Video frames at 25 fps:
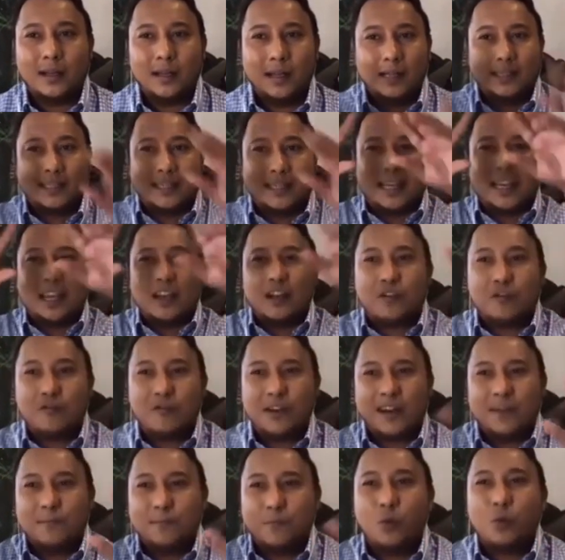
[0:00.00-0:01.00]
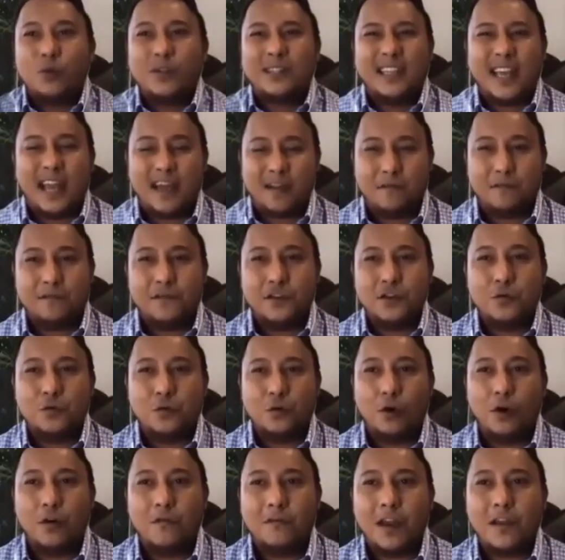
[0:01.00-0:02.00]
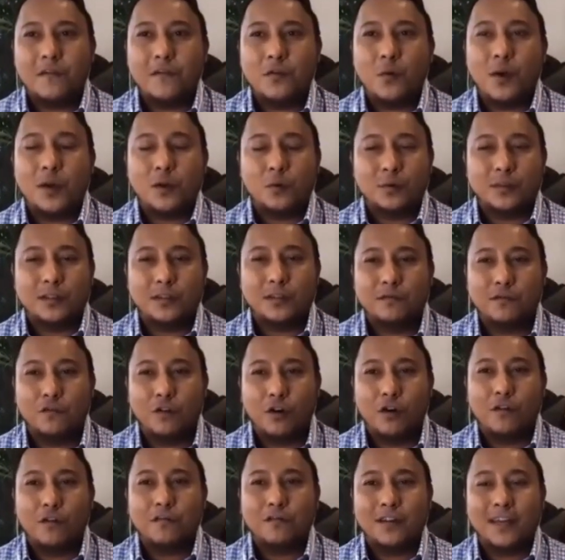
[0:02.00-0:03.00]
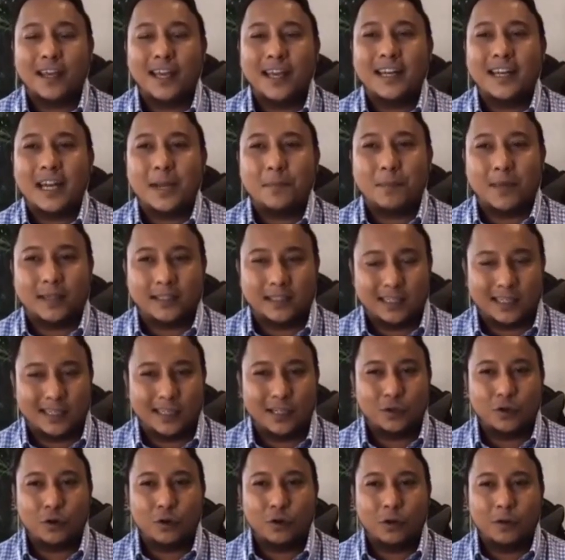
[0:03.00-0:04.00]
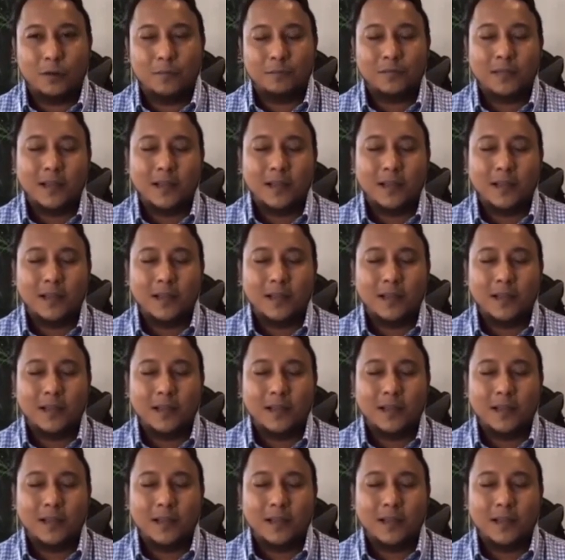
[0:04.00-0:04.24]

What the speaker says: It's a great mosaic view of everyone who's involved in that particular call.